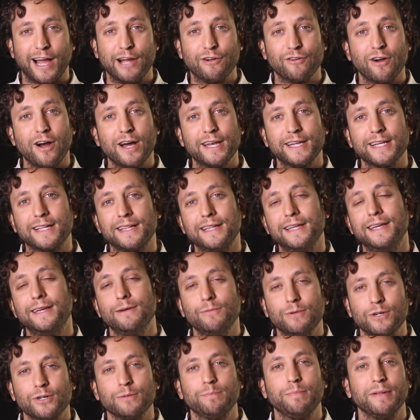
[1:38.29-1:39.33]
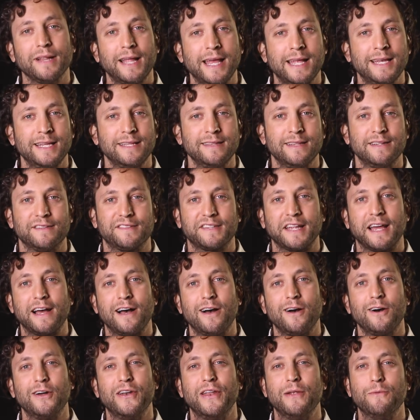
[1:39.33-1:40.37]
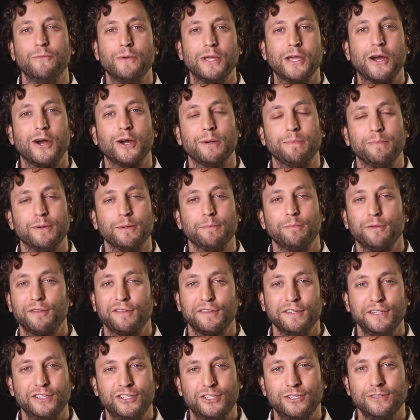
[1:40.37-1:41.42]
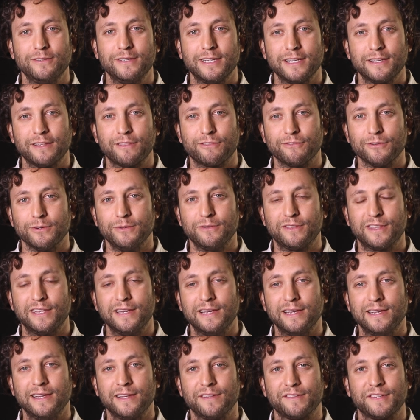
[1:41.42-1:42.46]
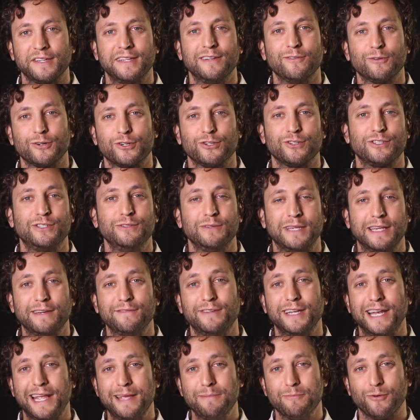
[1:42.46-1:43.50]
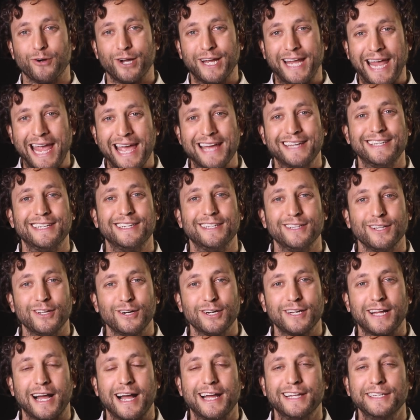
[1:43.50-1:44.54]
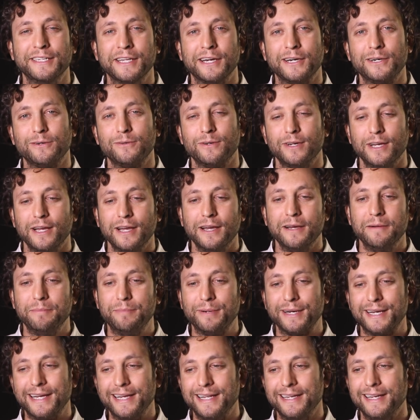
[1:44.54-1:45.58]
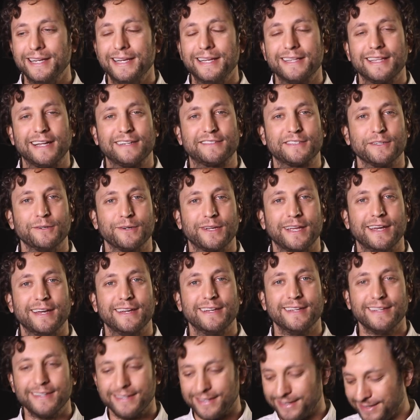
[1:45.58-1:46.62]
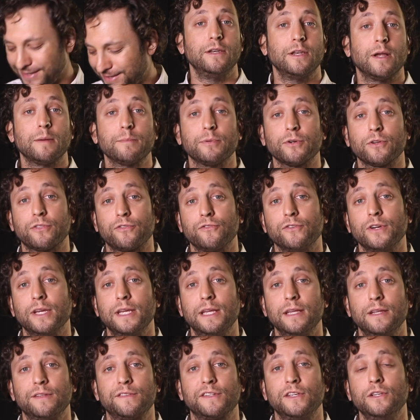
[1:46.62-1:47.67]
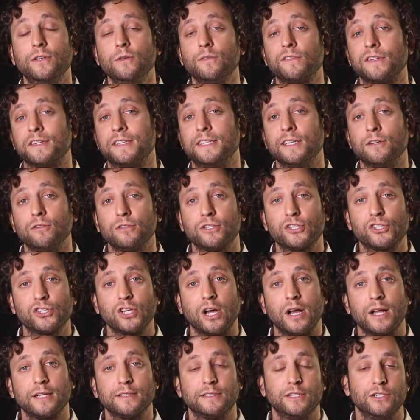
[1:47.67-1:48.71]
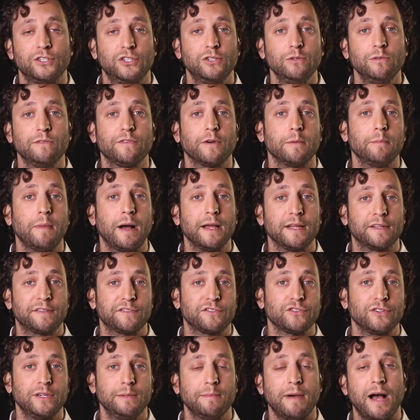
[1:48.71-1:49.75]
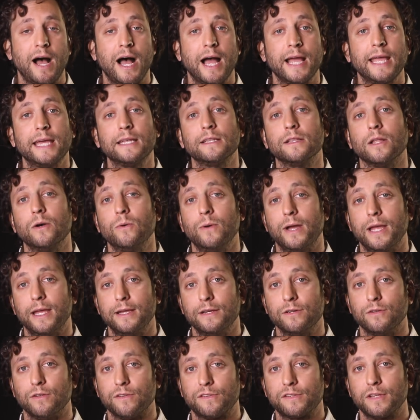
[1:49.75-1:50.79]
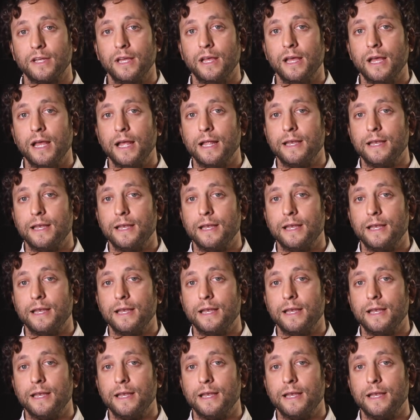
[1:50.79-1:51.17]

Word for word: Ironically, we're planning this out and we are purposely shooting through things in order to give it a more candid look, I know, but that's okay. Number three is to use a tilt shot to shoot from extreme high and low angles.